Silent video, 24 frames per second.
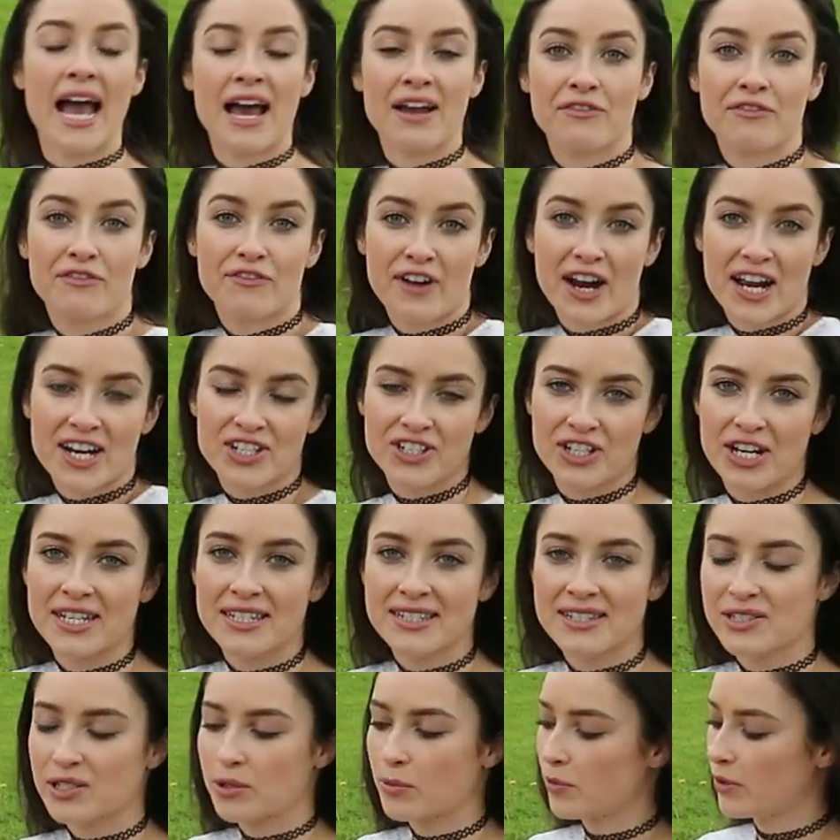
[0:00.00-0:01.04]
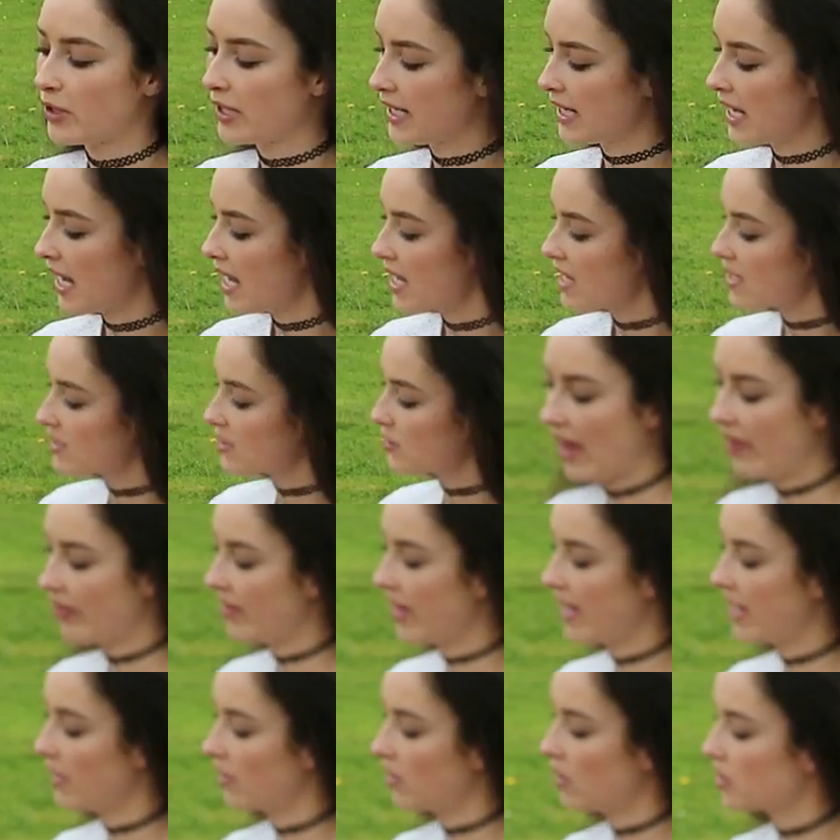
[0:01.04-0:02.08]
and fresh and summery
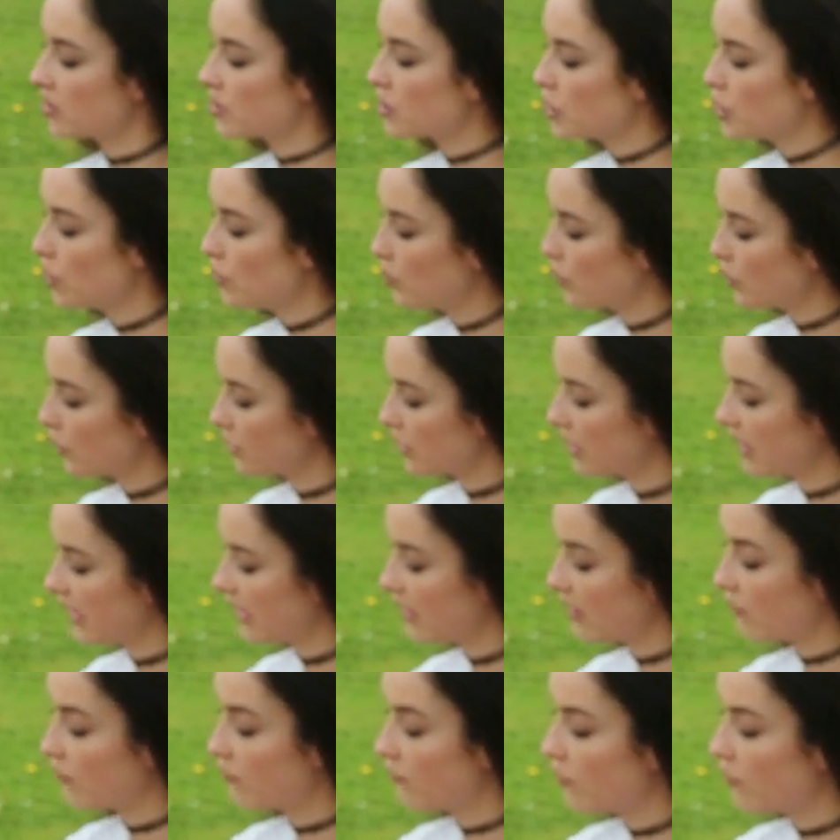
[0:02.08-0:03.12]
and then I got two other little